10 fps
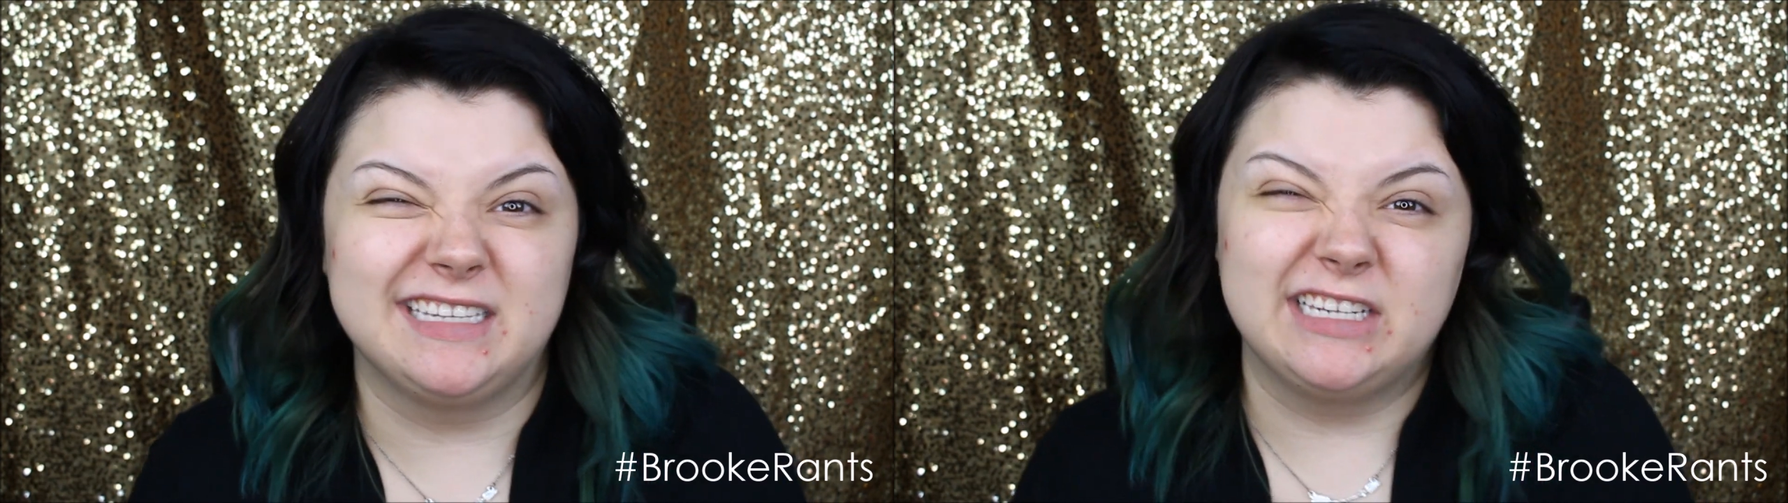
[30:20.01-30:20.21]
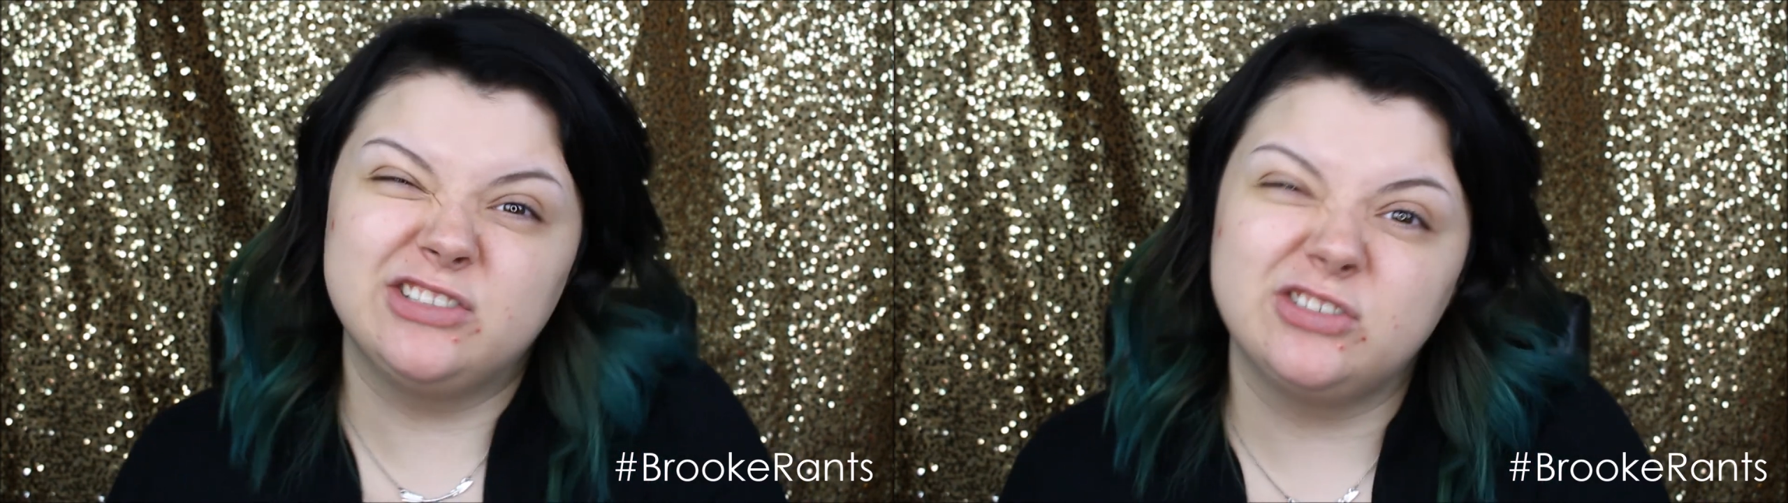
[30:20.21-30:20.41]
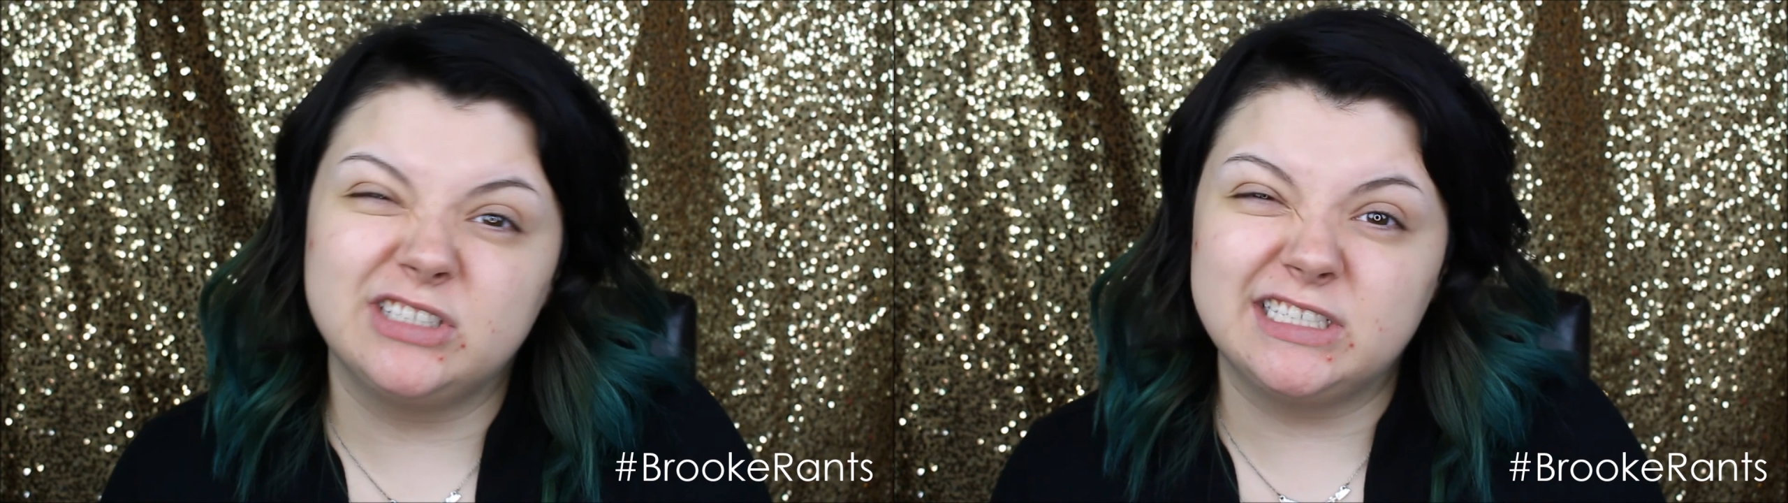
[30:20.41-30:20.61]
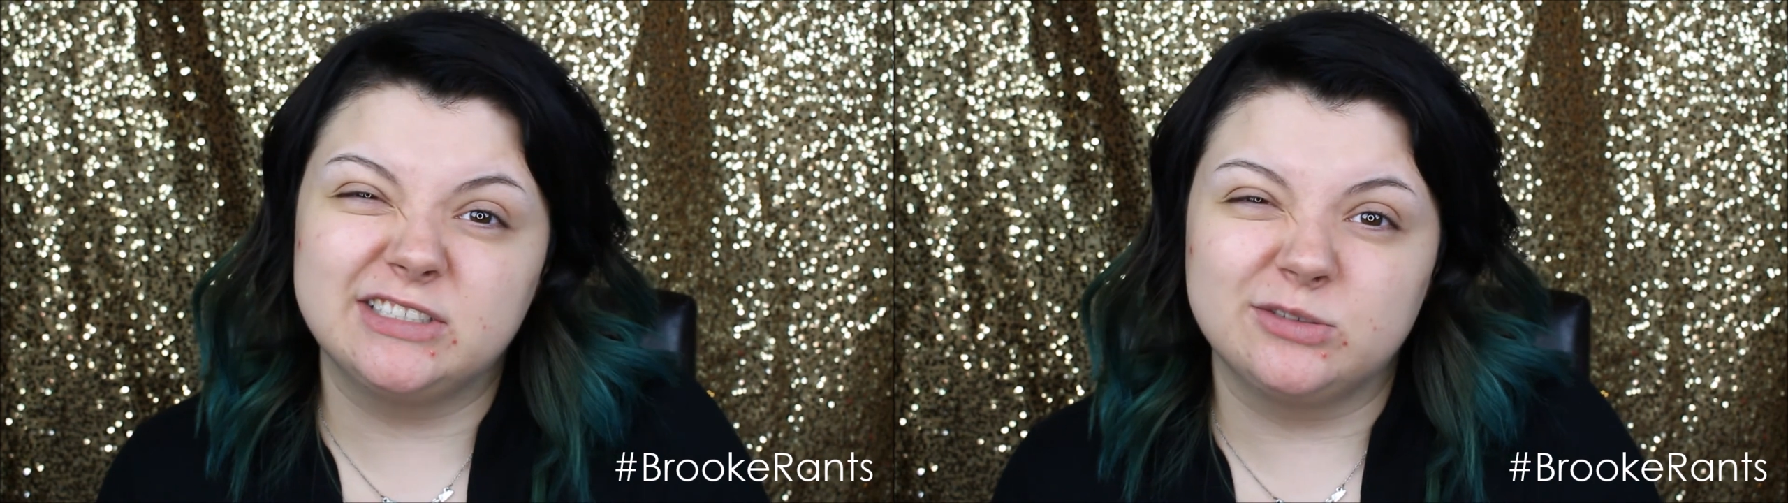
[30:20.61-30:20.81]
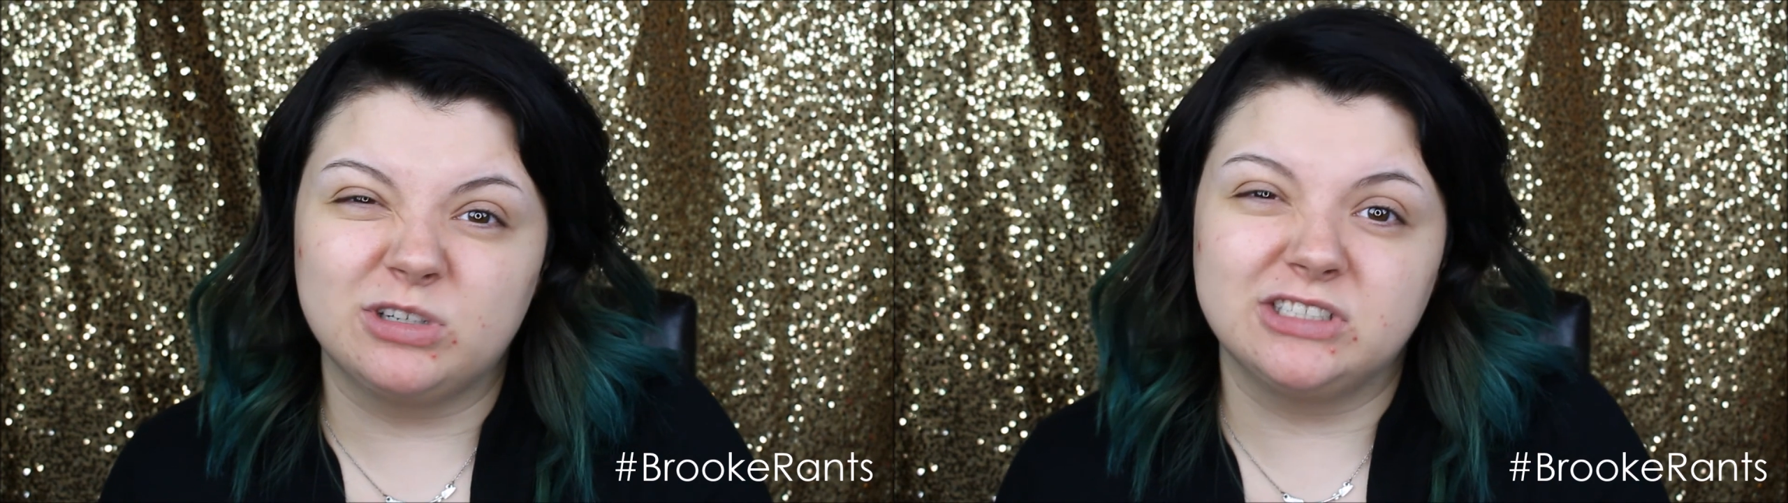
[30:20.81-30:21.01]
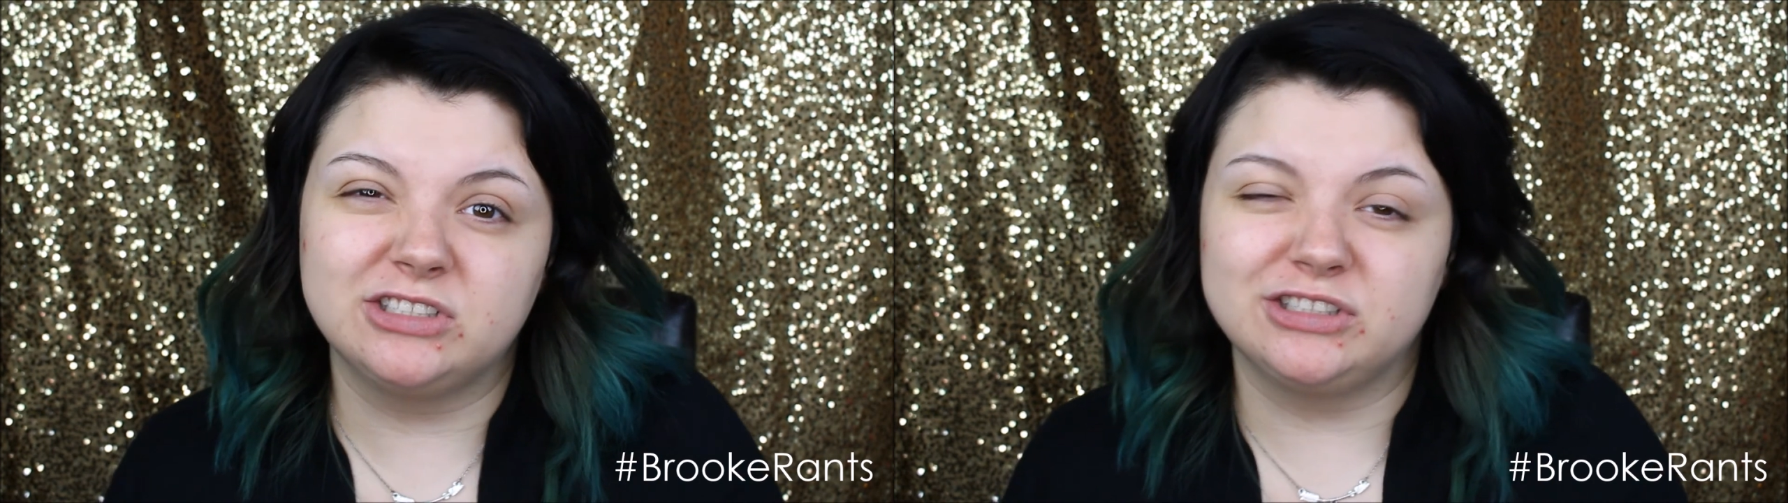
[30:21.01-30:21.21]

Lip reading: that I don't like so much,